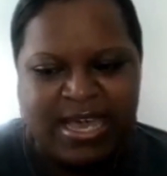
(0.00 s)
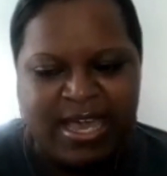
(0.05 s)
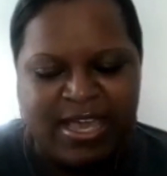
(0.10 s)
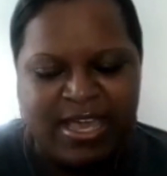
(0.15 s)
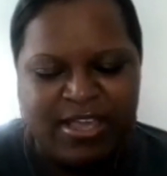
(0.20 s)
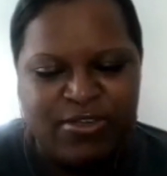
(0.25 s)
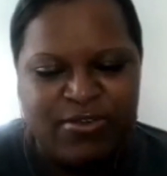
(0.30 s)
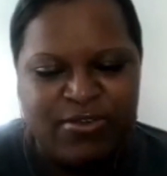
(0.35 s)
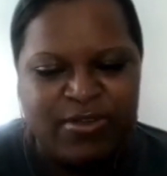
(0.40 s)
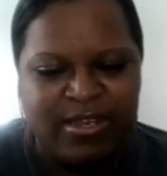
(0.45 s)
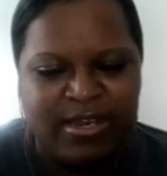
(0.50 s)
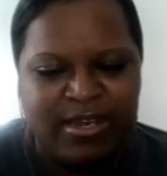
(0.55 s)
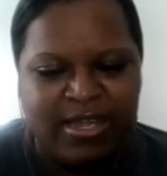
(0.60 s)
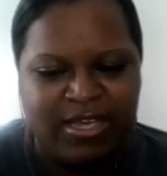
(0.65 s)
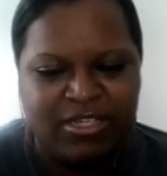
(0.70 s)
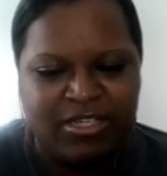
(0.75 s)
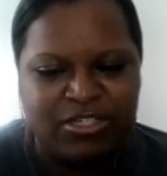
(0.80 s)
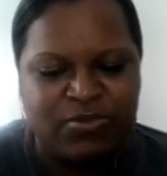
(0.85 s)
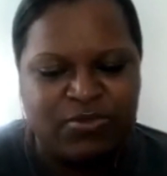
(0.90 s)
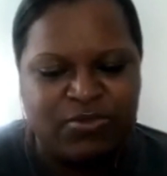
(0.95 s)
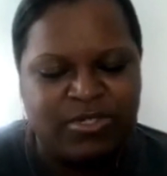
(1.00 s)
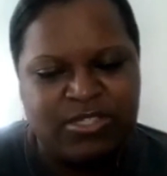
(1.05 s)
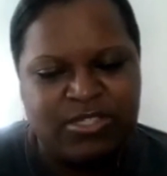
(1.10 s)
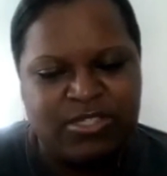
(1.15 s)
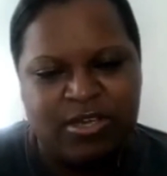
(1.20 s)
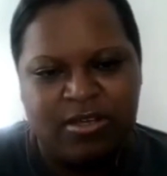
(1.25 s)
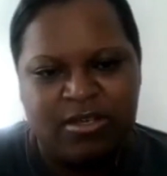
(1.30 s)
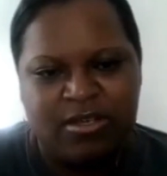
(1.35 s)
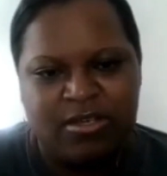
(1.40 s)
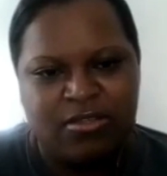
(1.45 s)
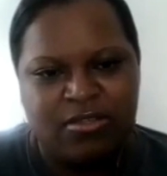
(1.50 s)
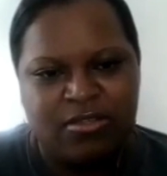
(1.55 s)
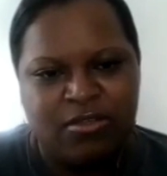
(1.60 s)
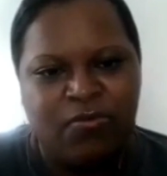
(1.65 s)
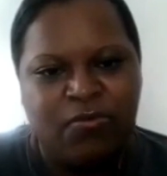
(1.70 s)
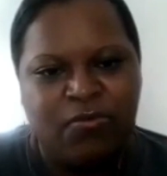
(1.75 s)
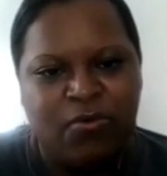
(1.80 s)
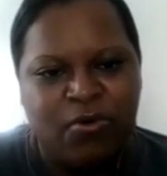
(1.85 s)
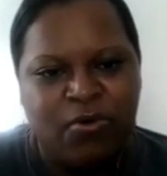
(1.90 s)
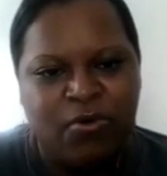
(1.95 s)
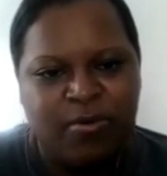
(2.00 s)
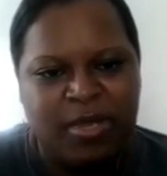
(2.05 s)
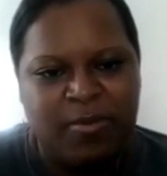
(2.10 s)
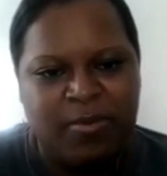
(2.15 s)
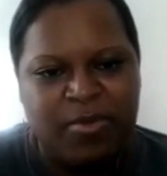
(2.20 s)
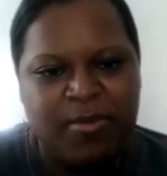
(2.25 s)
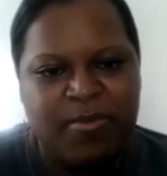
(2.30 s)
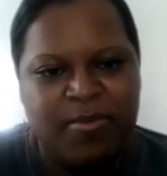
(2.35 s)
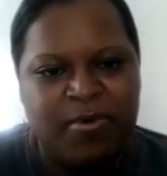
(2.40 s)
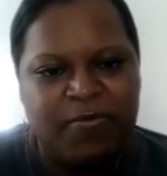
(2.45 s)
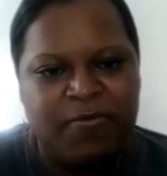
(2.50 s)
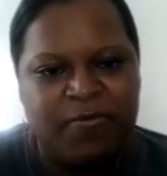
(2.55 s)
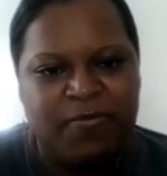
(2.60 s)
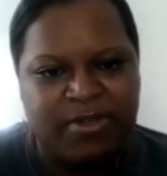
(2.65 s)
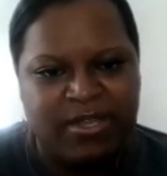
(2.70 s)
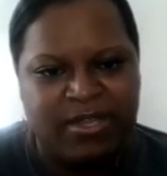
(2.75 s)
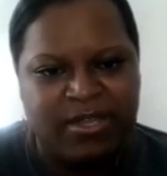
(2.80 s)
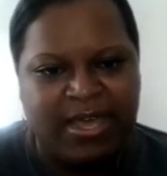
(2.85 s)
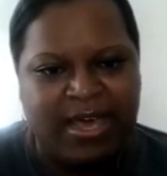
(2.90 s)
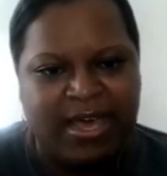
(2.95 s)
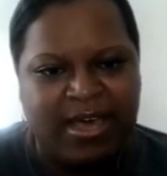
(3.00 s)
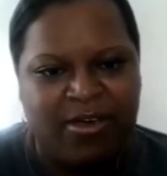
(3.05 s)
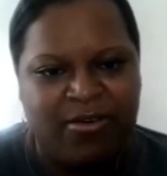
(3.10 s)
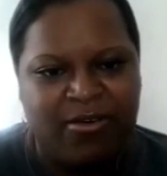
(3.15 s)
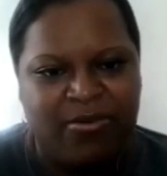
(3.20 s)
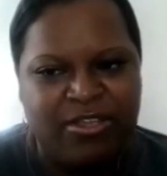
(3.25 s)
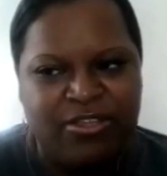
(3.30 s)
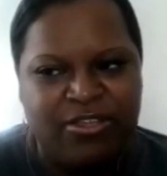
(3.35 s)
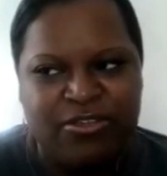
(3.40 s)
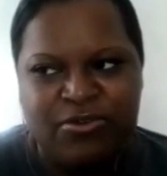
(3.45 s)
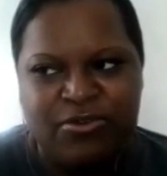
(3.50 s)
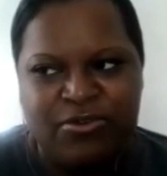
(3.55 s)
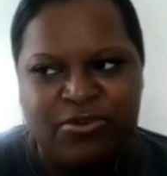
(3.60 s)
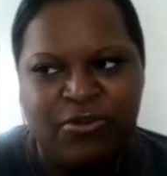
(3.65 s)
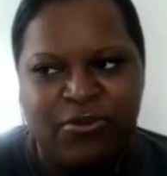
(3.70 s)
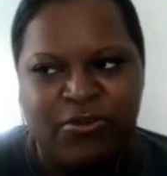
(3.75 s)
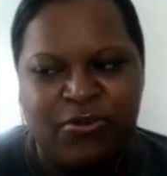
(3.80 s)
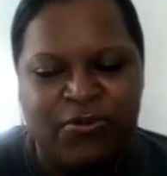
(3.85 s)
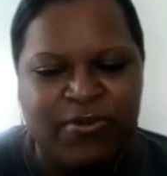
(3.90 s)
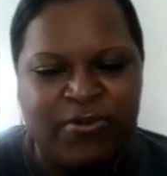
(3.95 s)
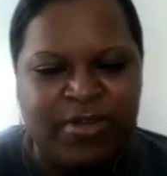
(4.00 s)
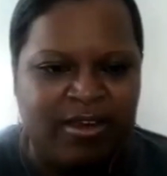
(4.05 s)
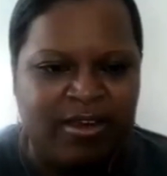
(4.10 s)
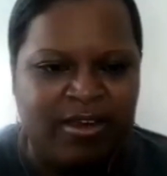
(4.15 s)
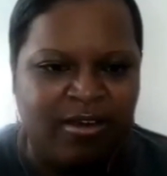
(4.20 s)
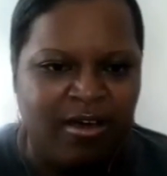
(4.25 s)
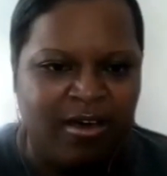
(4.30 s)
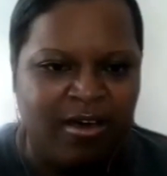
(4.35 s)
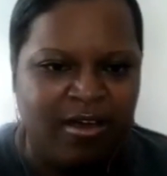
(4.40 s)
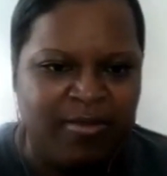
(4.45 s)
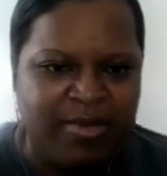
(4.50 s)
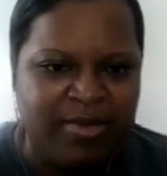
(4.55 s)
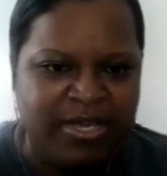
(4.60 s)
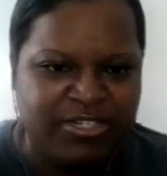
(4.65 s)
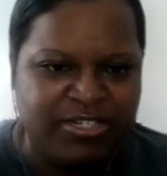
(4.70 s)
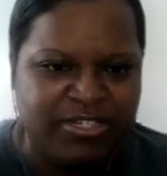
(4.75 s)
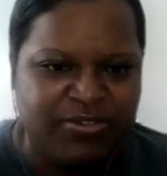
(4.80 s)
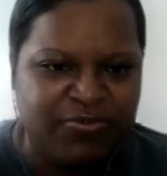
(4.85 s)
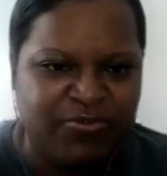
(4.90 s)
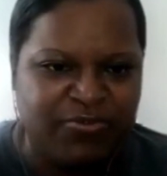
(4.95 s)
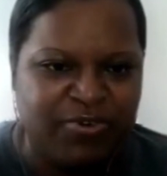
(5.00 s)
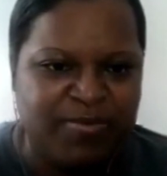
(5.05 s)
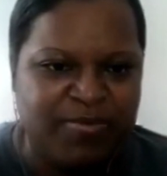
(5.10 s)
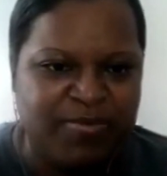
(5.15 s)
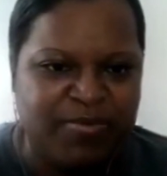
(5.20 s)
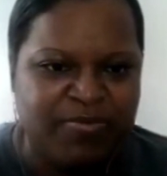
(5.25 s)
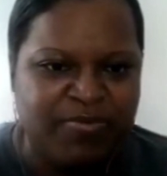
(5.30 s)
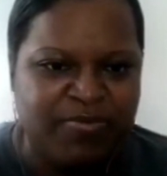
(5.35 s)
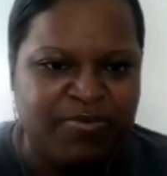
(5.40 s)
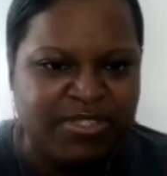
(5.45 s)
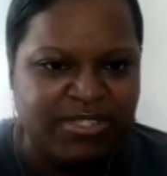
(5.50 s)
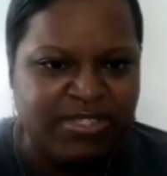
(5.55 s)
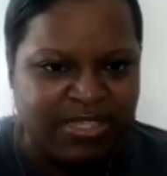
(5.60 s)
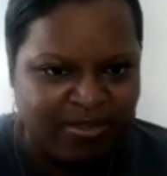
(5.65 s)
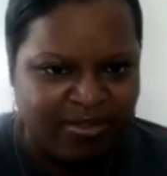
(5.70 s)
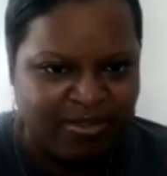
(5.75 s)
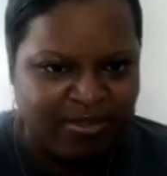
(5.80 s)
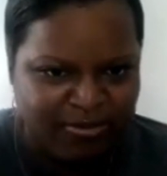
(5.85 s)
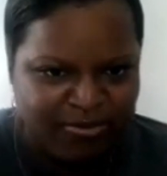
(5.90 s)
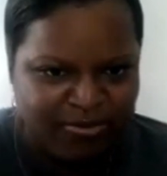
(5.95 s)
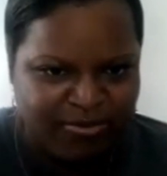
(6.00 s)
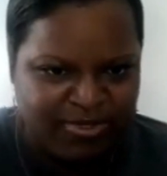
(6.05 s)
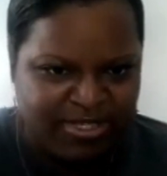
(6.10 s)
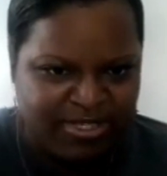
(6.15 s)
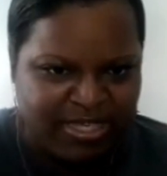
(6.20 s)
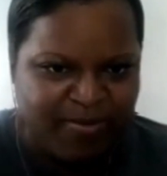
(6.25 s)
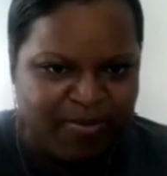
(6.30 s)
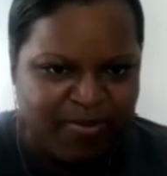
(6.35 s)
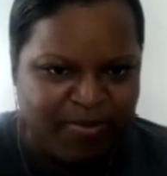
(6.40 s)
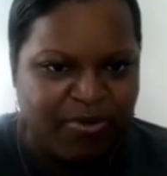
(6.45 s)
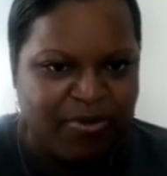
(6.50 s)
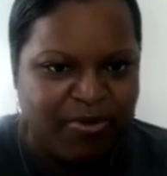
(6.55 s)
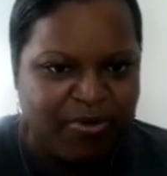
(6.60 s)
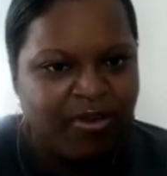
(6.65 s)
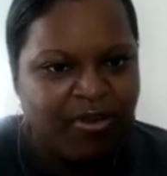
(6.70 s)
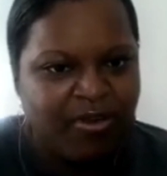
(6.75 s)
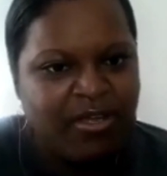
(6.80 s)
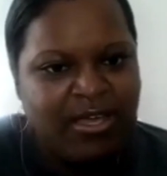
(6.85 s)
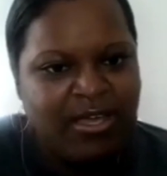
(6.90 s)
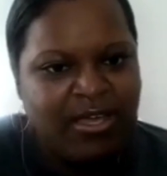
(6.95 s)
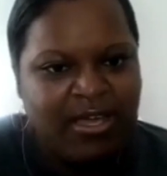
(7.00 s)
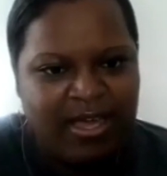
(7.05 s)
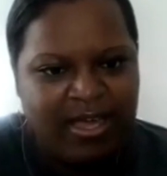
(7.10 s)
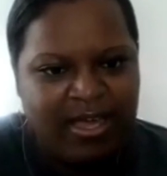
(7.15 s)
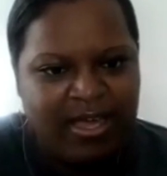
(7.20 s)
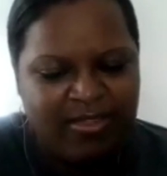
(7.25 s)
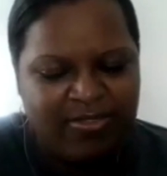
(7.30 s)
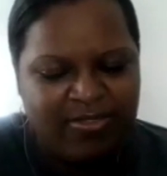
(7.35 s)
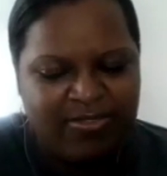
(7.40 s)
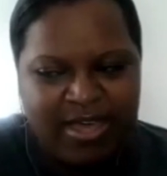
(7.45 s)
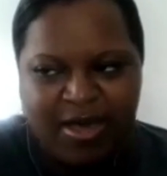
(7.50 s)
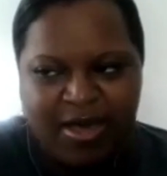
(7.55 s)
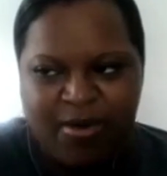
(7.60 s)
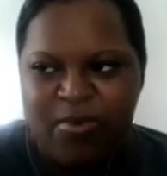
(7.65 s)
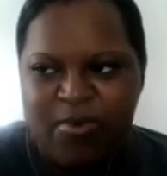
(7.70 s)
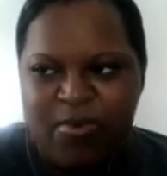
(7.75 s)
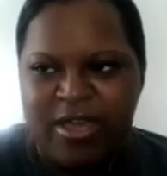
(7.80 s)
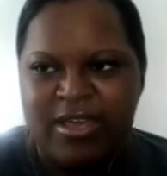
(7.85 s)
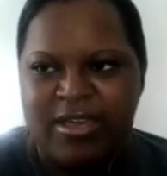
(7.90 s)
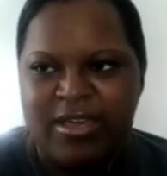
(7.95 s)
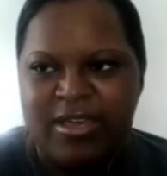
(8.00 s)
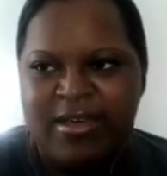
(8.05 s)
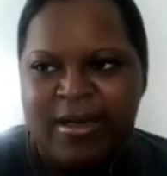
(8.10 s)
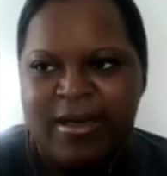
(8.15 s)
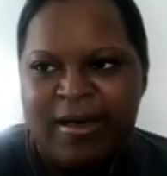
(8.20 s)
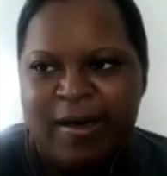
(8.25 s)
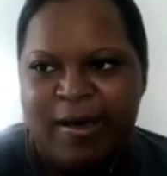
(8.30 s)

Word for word: and you can actually target the form that people fill out, and you can create an automation from through Zapier and that way.